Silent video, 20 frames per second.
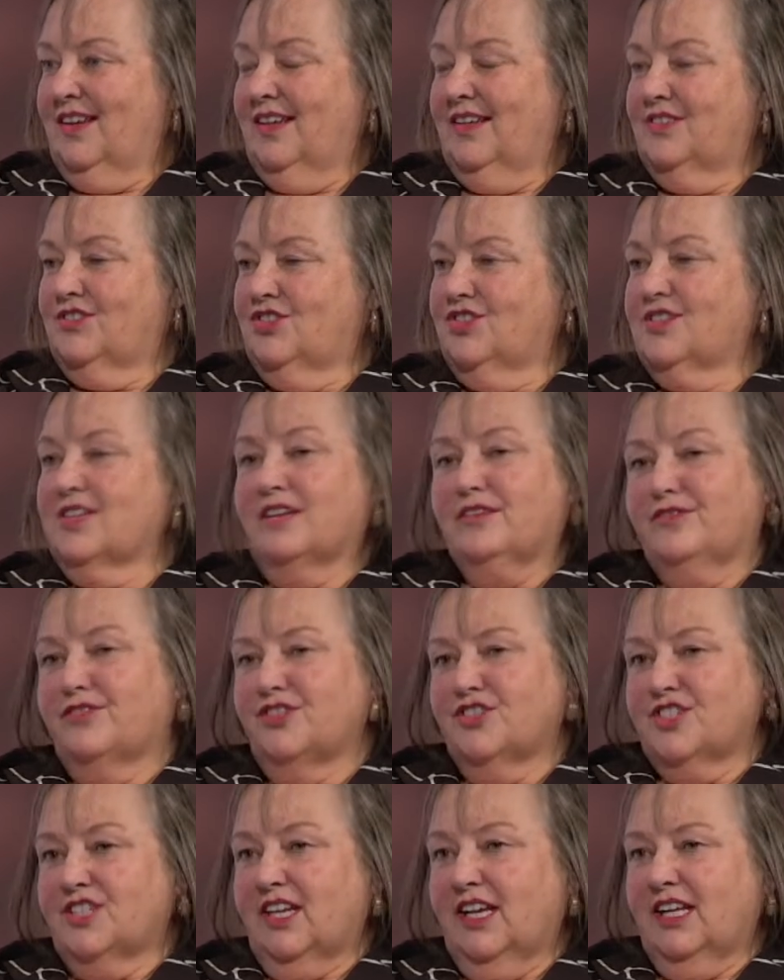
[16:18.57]
It's just like
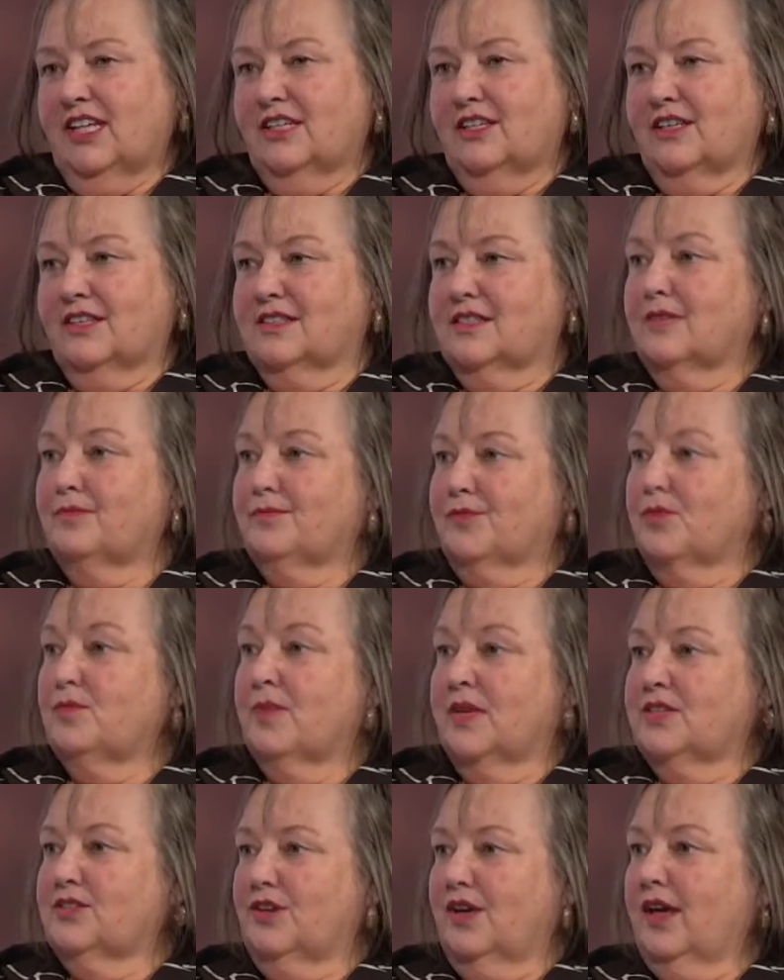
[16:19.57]
first aid, except for
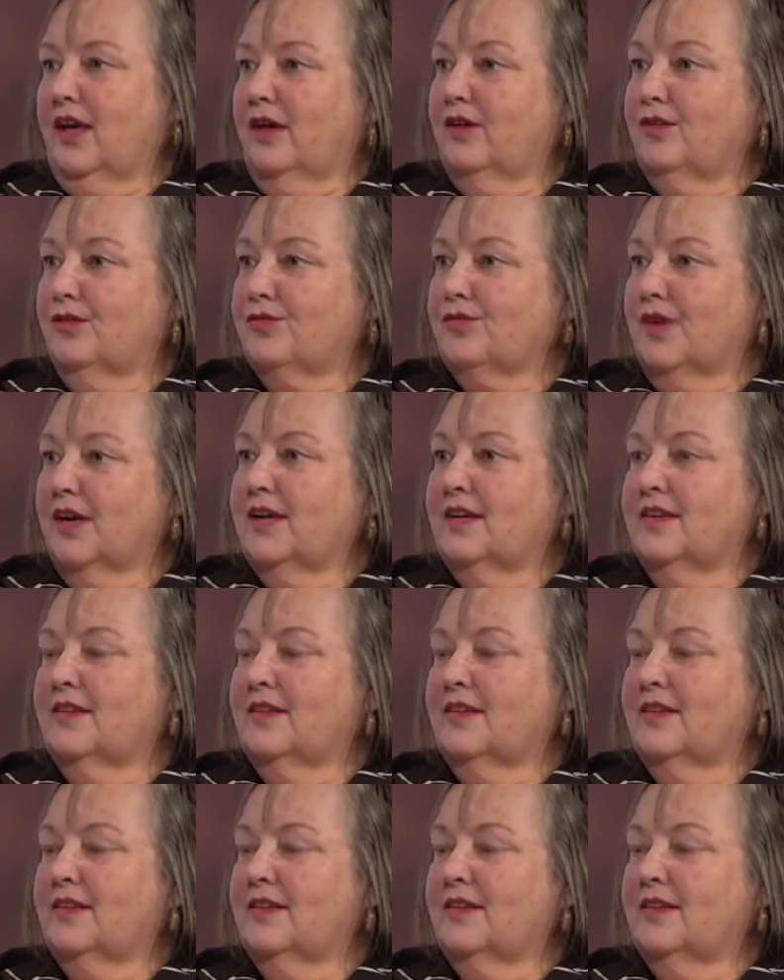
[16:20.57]
mental health, right?